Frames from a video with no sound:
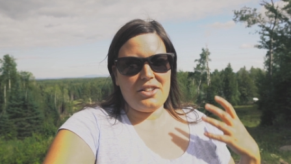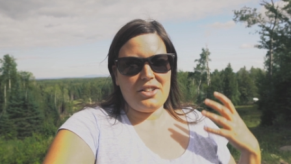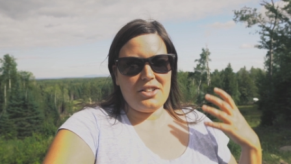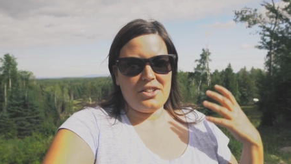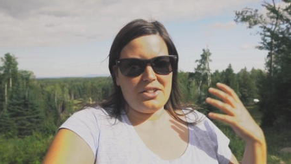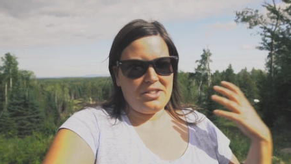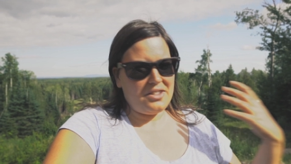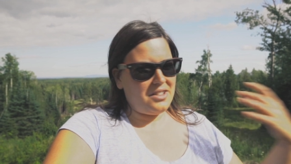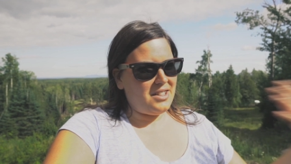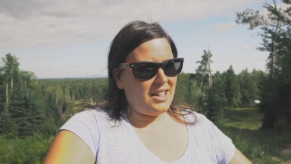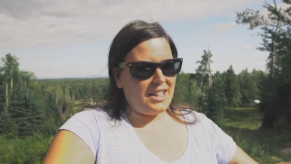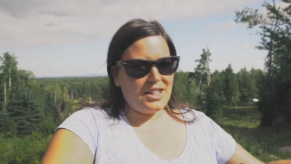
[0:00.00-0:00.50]

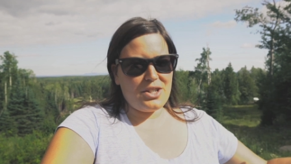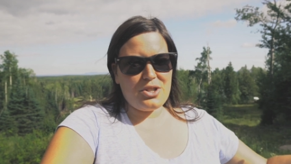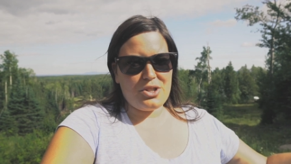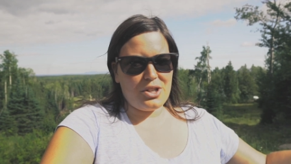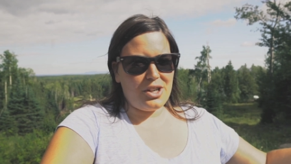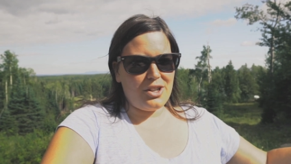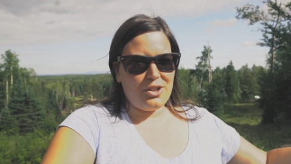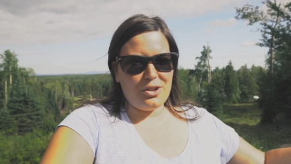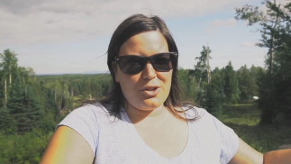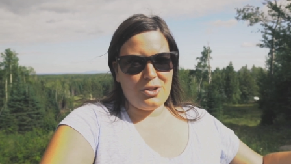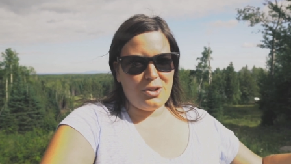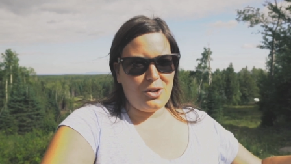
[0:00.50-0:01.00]
uh, like
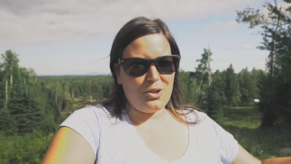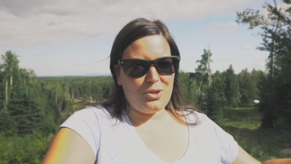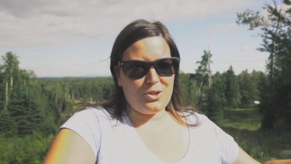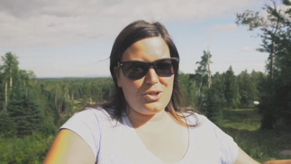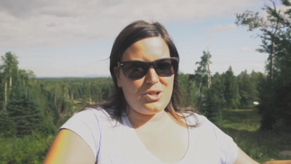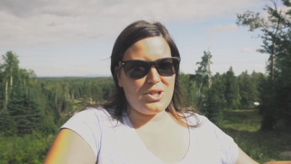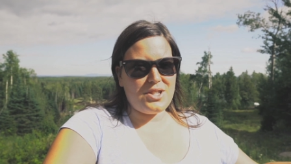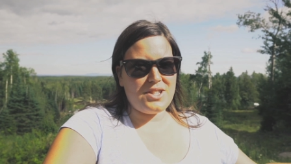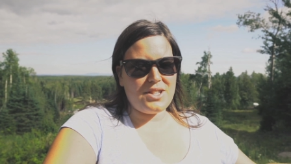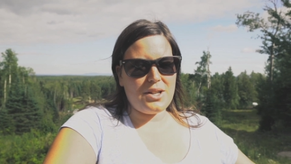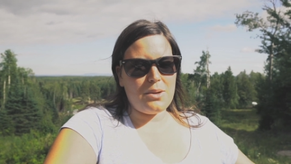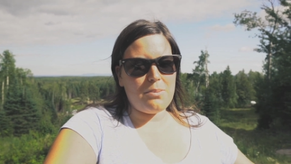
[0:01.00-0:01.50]
Sheryl Crow
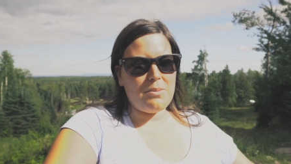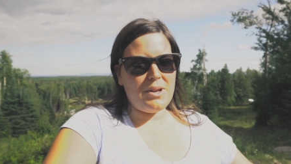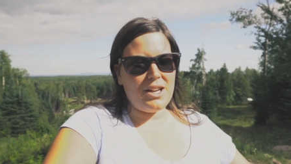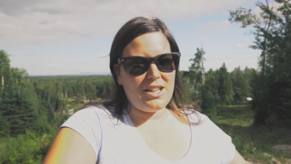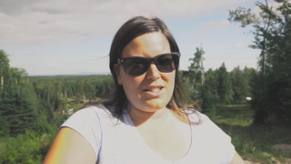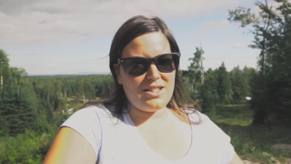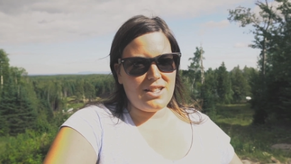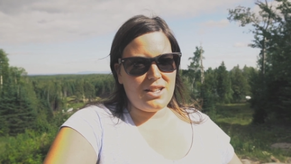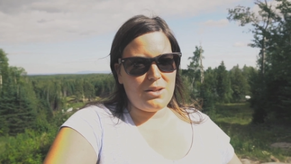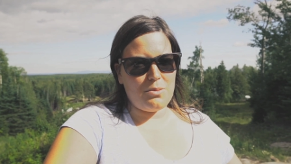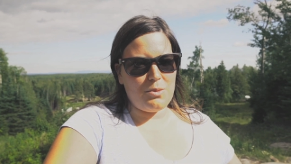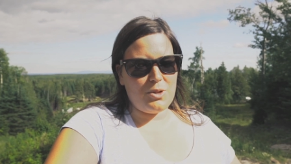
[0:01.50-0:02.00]
is just an
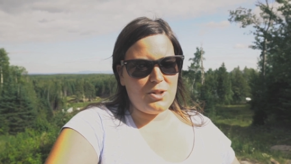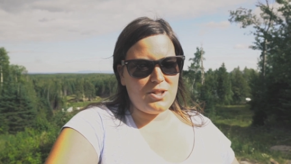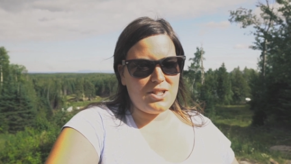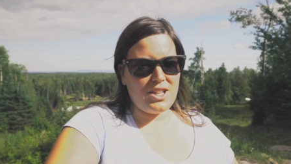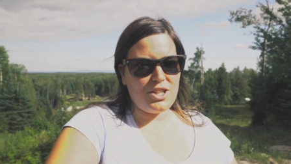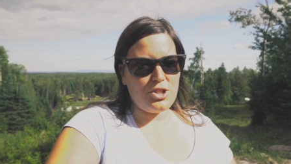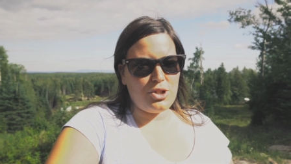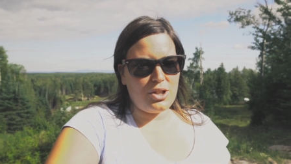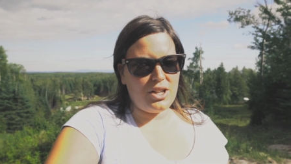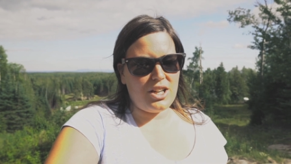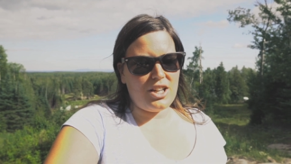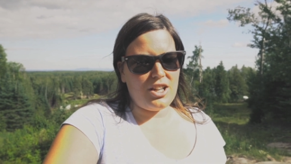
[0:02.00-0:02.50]
amazing
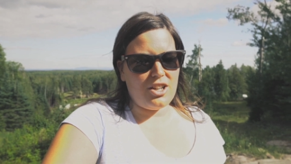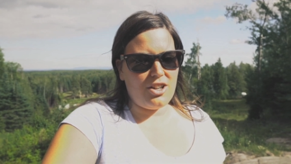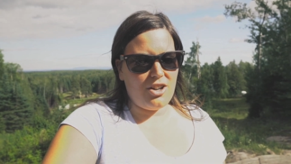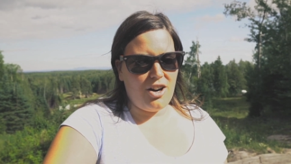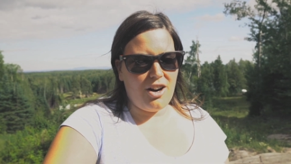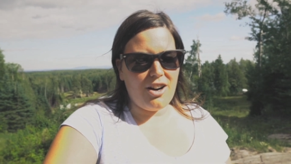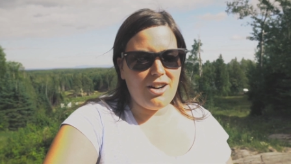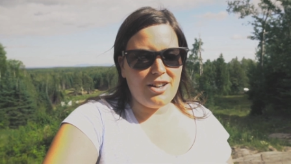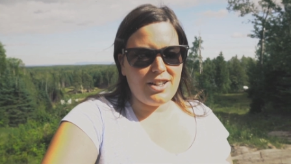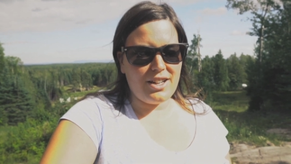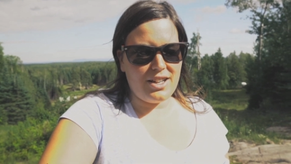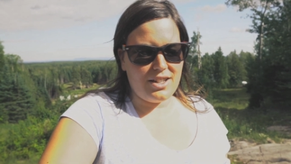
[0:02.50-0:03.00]
musician and an
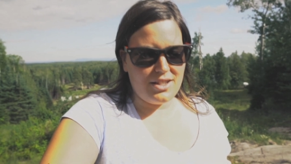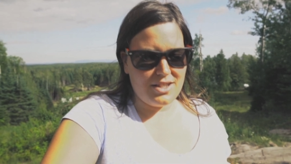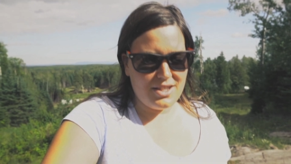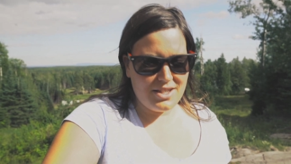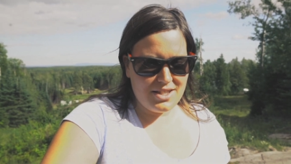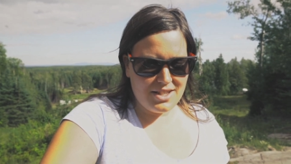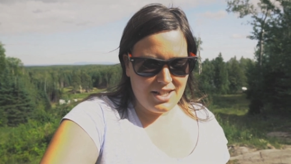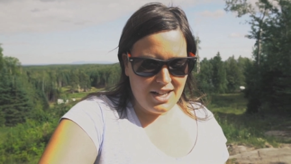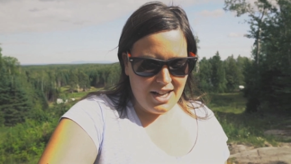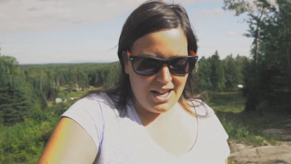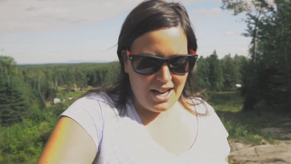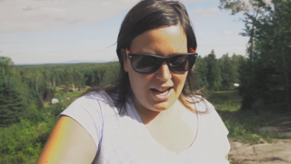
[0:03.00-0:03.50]

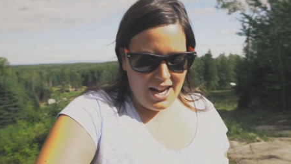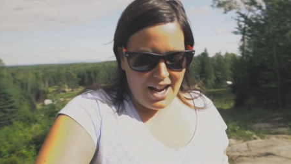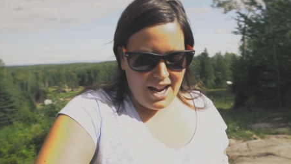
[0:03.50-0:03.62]
artist